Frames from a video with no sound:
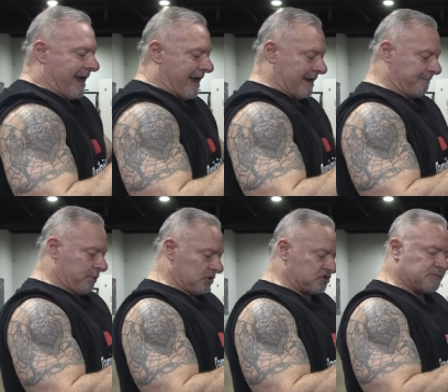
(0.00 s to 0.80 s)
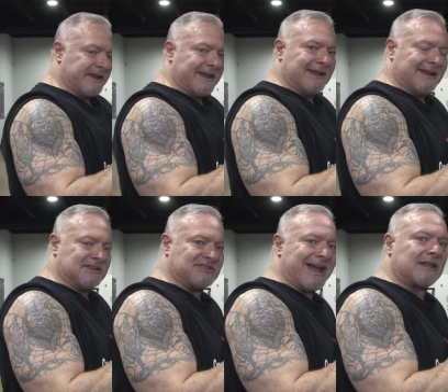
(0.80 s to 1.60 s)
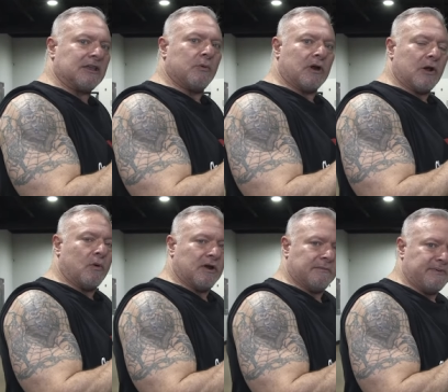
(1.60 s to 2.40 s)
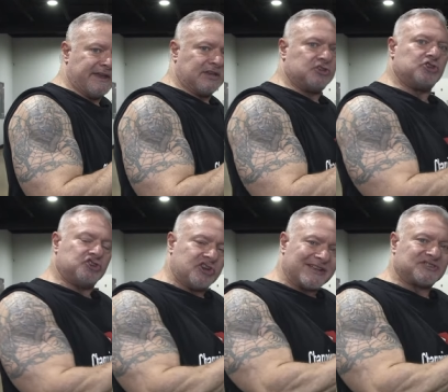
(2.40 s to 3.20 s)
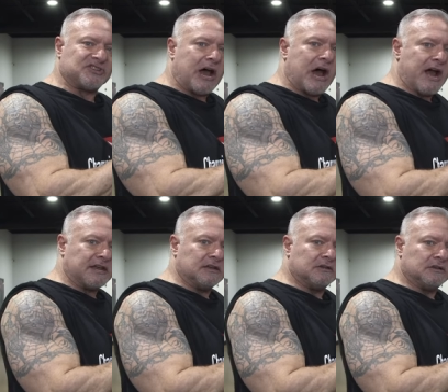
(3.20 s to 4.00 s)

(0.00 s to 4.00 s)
and it puts me exactly where I wanna be, chest high.